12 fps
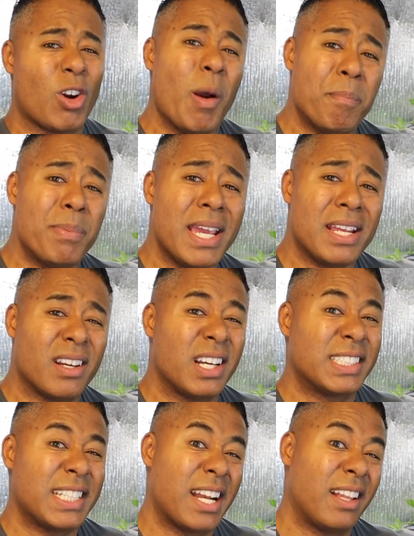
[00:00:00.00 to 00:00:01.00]
grumpy and they're
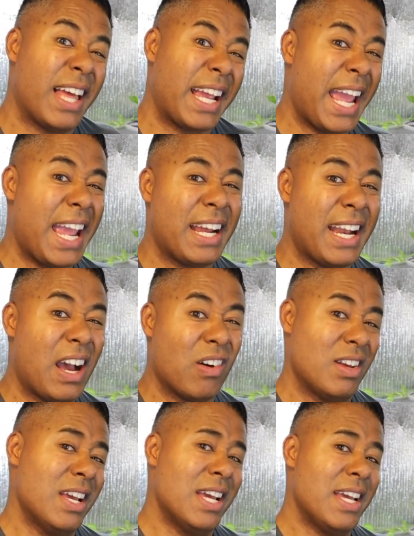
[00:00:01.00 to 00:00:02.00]
just kind of like hanging
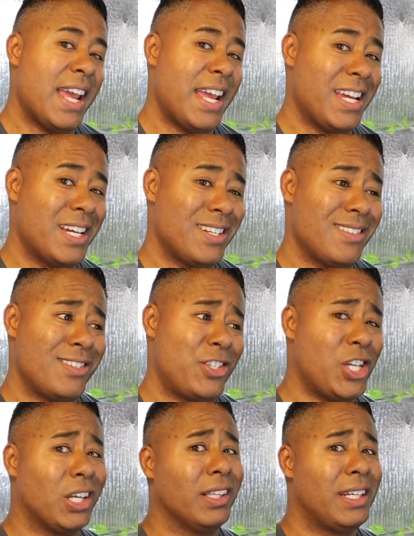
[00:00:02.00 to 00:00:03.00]
out and
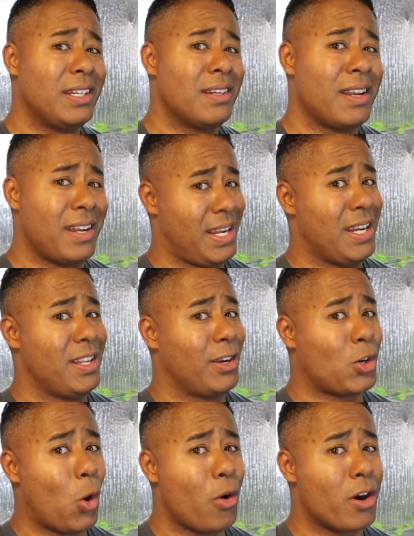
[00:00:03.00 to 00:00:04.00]
chilling in
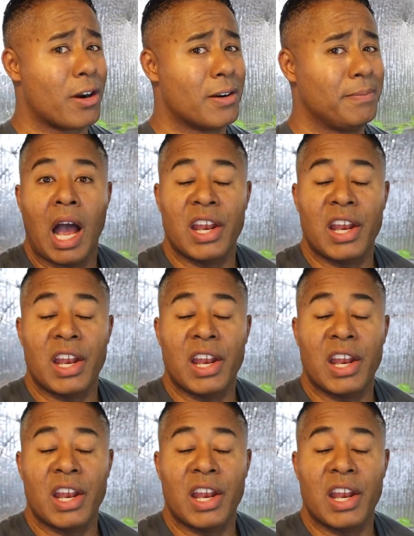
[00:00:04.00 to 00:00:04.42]
their corner.